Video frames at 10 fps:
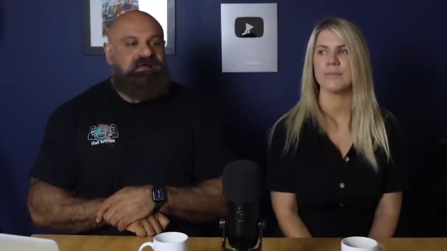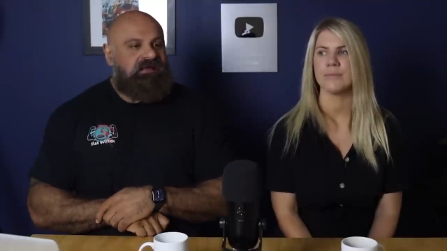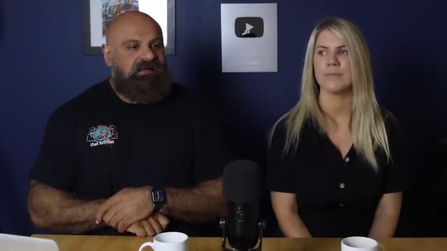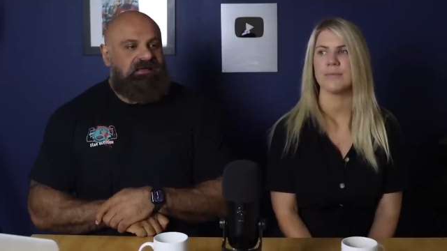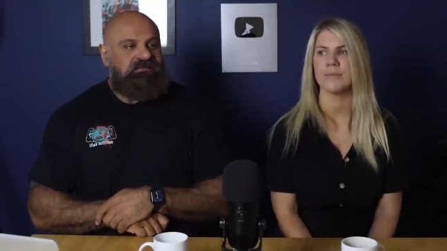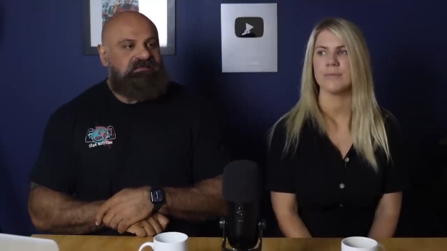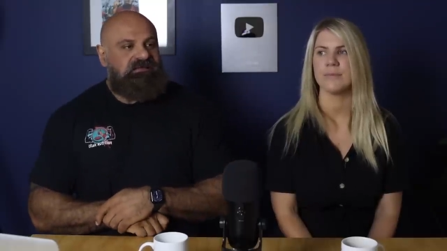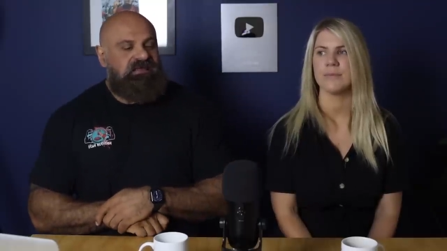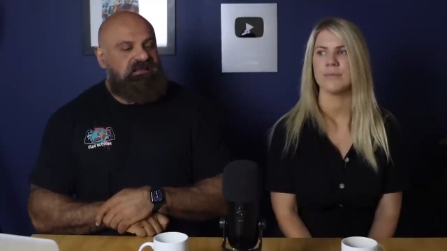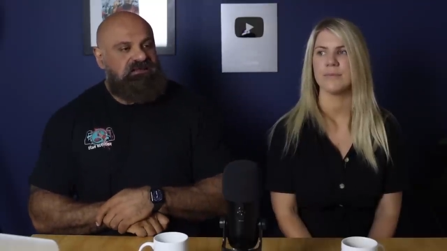Speaker 1: And
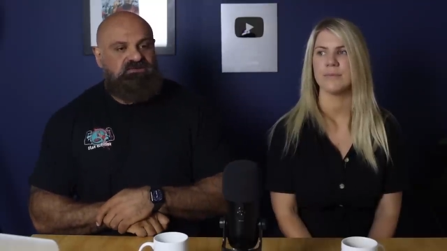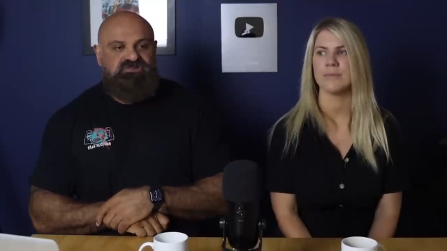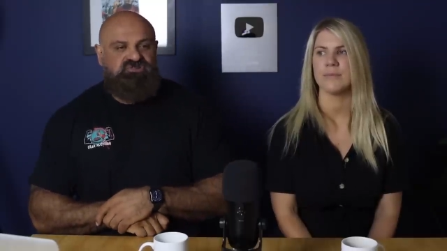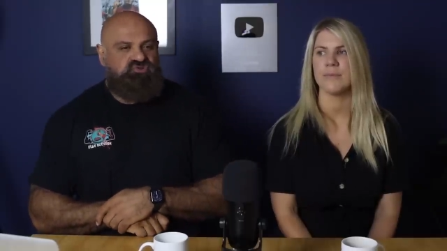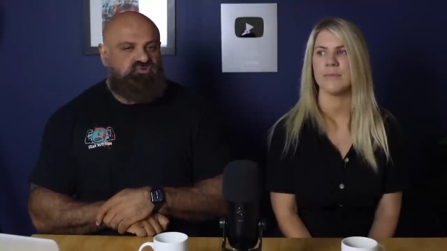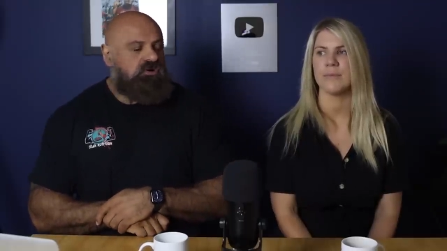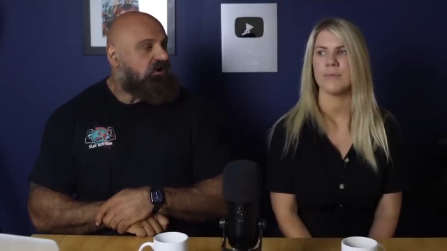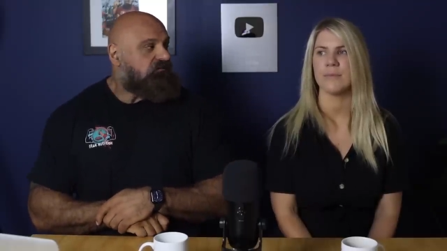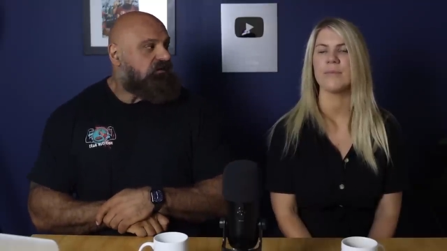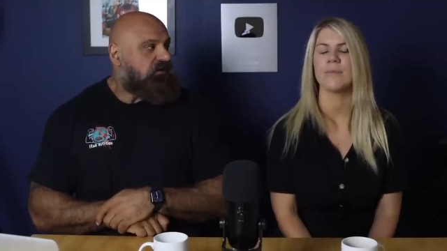again, he'll just
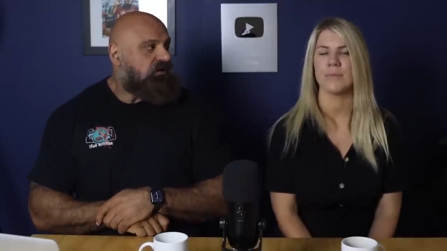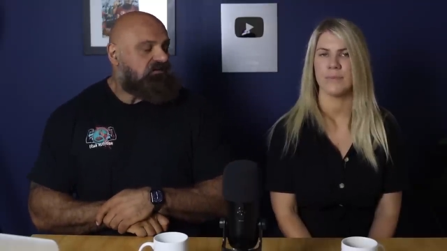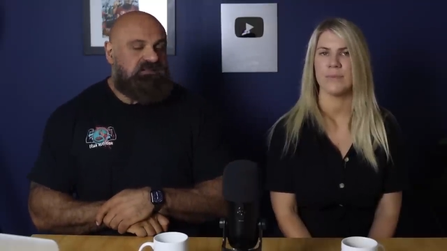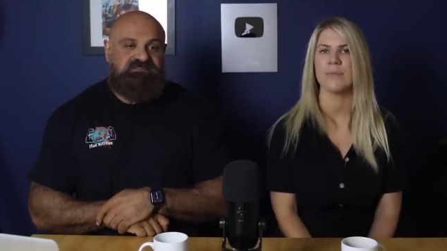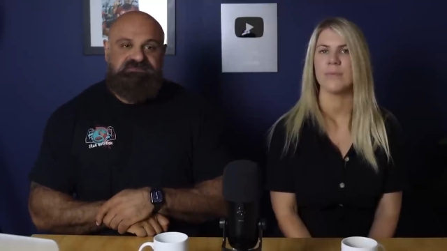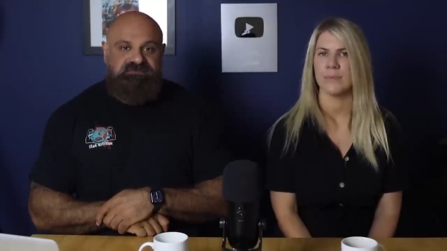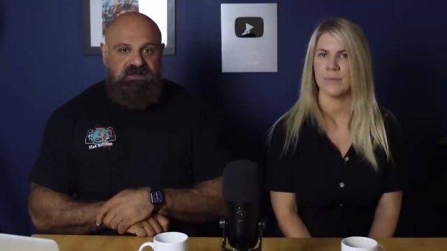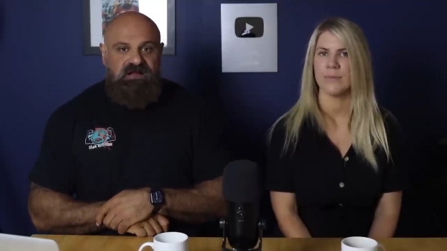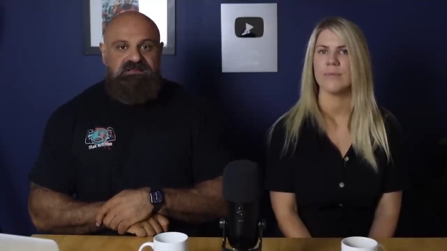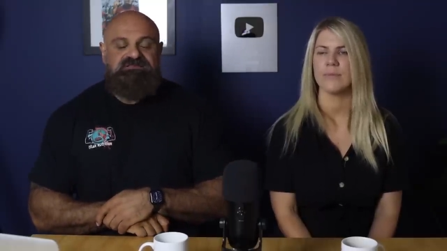drive hard. He's
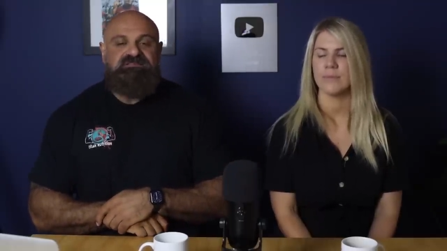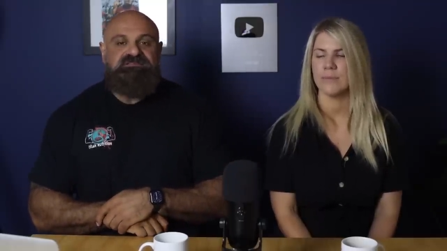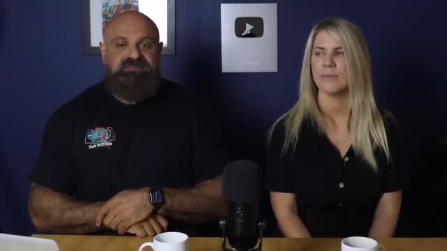fast,